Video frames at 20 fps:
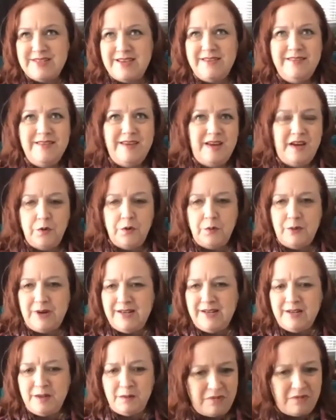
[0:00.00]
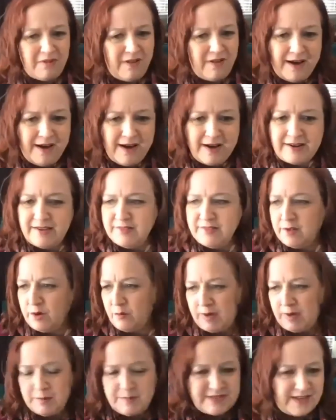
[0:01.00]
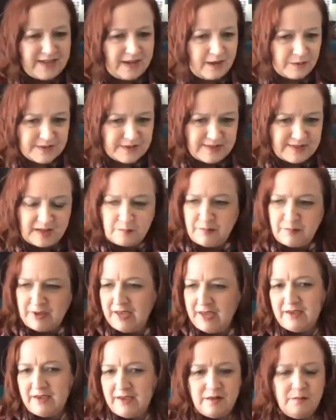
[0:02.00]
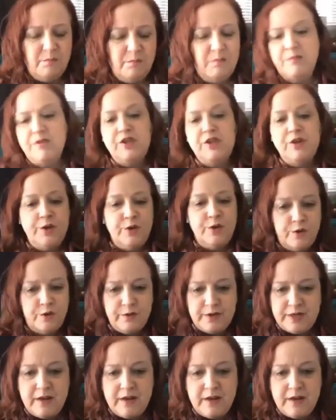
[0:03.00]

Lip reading: I think, green and black, and their website was like pink and blue.